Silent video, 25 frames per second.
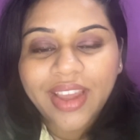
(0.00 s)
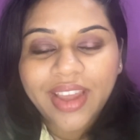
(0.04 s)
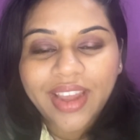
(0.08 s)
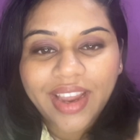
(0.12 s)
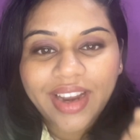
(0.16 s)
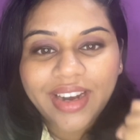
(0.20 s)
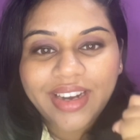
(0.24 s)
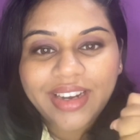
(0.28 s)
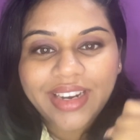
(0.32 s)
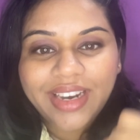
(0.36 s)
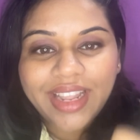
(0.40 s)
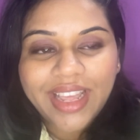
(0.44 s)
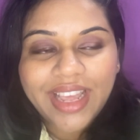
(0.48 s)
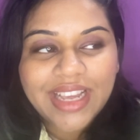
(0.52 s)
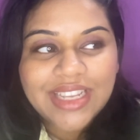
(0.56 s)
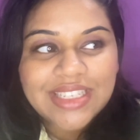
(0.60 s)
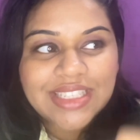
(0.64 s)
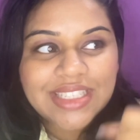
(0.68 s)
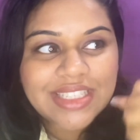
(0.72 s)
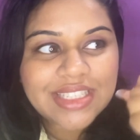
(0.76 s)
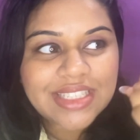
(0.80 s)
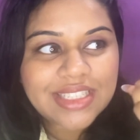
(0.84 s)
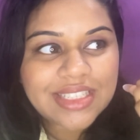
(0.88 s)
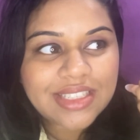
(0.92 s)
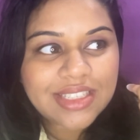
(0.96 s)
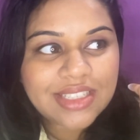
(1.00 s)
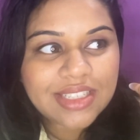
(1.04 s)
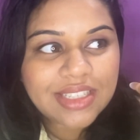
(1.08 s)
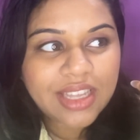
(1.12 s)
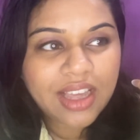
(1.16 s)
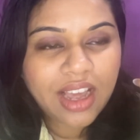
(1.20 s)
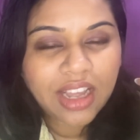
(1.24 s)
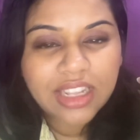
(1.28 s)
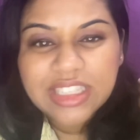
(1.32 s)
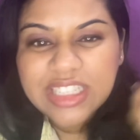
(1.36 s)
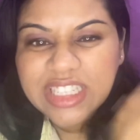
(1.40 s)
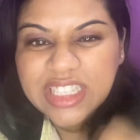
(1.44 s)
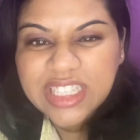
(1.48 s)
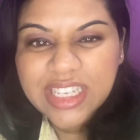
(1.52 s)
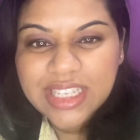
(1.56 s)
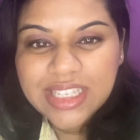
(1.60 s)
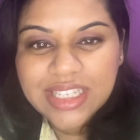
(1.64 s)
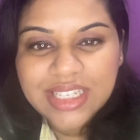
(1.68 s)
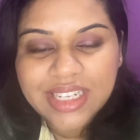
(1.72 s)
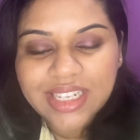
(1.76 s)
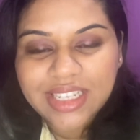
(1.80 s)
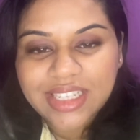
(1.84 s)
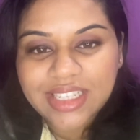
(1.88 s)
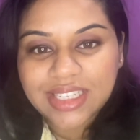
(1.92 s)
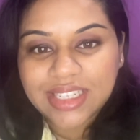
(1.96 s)
It takes
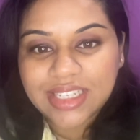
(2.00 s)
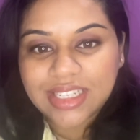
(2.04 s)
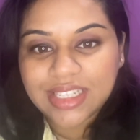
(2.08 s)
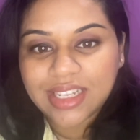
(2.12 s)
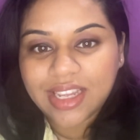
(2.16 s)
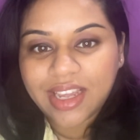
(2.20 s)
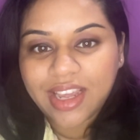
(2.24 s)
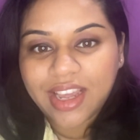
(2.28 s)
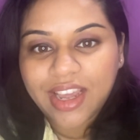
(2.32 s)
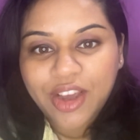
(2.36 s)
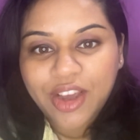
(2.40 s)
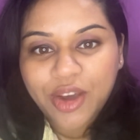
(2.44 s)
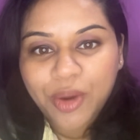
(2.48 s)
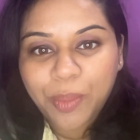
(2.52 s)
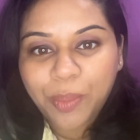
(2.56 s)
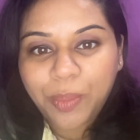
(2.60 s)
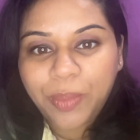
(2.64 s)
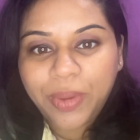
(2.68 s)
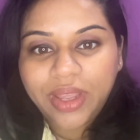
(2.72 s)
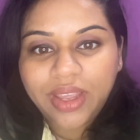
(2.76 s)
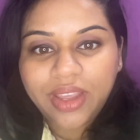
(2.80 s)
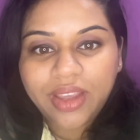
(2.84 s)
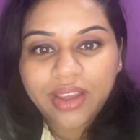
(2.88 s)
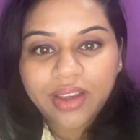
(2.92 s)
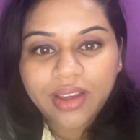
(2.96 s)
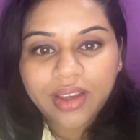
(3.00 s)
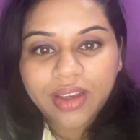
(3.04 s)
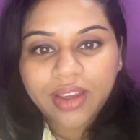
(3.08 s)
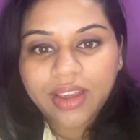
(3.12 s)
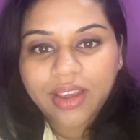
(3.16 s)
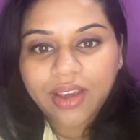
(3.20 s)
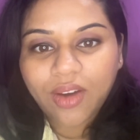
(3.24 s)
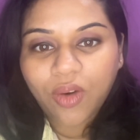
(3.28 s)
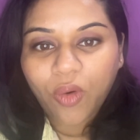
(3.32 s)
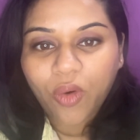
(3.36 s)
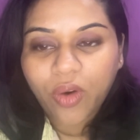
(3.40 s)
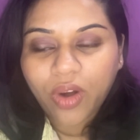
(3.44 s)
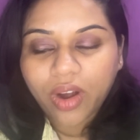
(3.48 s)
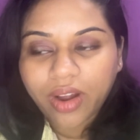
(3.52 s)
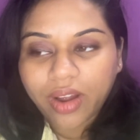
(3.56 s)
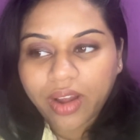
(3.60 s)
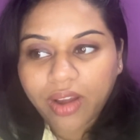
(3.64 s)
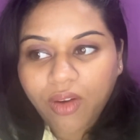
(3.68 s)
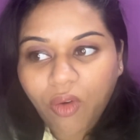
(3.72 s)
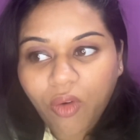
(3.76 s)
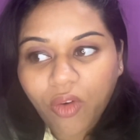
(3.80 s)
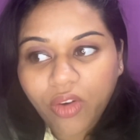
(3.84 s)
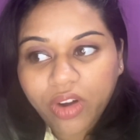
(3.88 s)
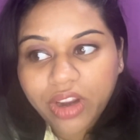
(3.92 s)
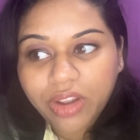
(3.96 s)
consistence being
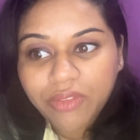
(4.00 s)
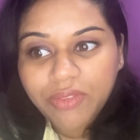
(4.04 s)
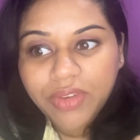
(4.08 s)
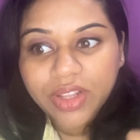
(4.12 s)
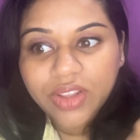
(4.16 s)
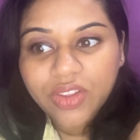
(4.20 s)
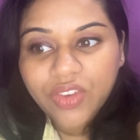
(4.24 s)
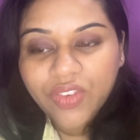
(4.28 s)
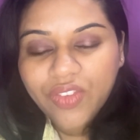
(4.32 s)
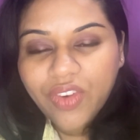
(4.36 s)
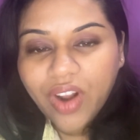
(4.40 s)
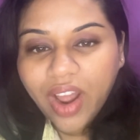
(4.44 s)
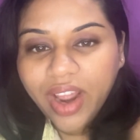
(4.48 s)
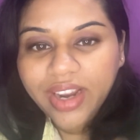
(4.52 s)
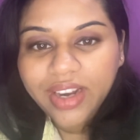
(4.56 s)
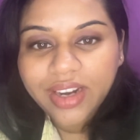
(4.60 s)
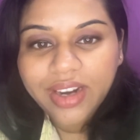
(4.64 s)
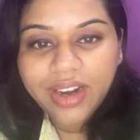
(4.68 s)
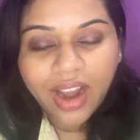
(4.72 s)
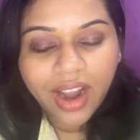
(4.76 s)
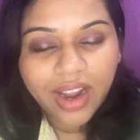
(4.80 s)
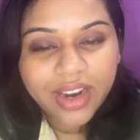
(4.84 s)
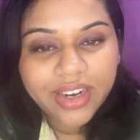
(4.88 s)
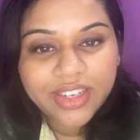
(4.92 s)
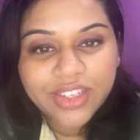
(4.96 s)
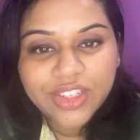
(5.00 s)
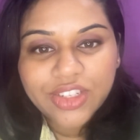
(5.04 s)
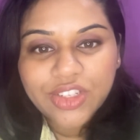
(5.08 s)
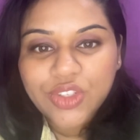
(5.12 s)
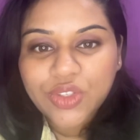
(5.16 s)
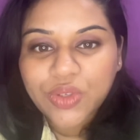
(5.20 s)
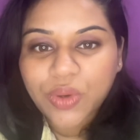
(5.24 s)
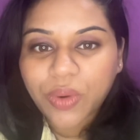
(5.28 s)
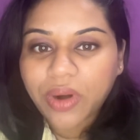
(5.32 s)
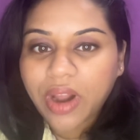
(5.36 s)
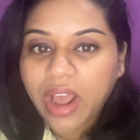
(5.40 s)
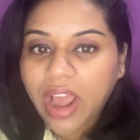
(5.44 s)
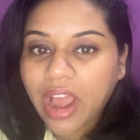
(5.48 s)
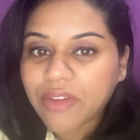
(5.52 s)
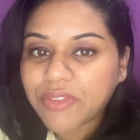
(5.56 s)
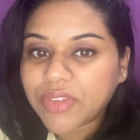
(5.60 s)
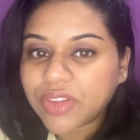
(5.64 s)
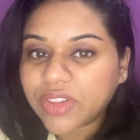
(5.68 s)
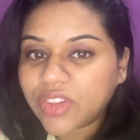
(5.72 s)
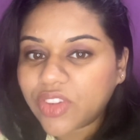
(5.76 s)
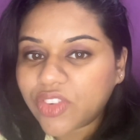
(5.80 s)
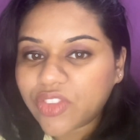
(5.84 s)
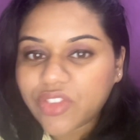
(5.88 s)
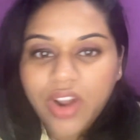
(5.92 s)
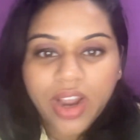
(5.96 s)
or giving the right guidance or
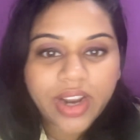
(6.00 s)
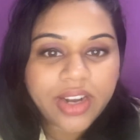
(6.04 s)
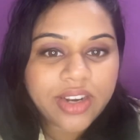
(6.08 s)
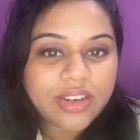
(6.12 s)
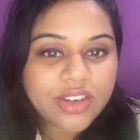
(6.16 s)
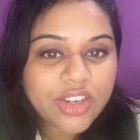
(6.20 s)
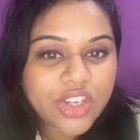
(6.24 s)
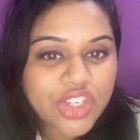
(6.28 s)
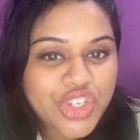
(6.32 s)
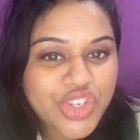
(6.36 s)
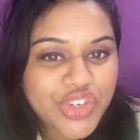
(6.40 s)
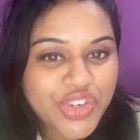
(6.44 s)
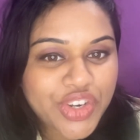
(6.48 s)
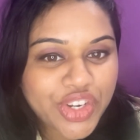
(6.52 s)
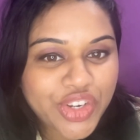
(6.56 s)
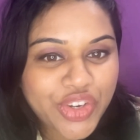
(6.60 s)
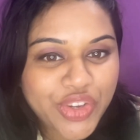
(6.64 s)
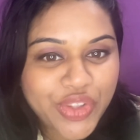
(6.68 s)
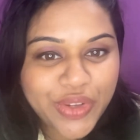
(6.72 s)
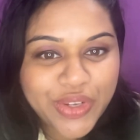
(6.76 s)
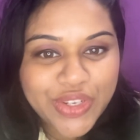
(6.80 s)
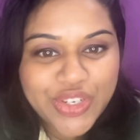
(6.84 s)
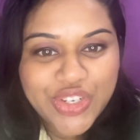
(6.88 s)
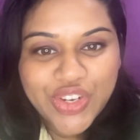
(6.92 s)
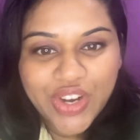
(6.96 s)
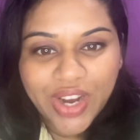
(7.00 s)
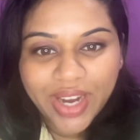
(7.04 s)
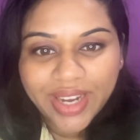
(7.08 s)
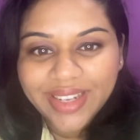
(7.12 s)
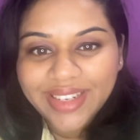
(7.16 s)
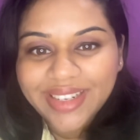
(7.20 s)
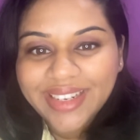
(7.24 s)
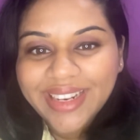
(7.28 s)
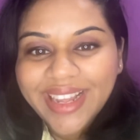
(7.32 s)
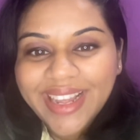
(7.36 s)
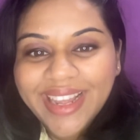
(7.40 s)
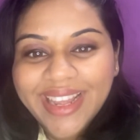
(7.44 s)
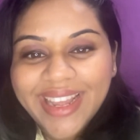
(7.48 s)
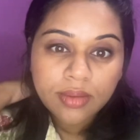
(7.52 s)
having the right nurturing to your child.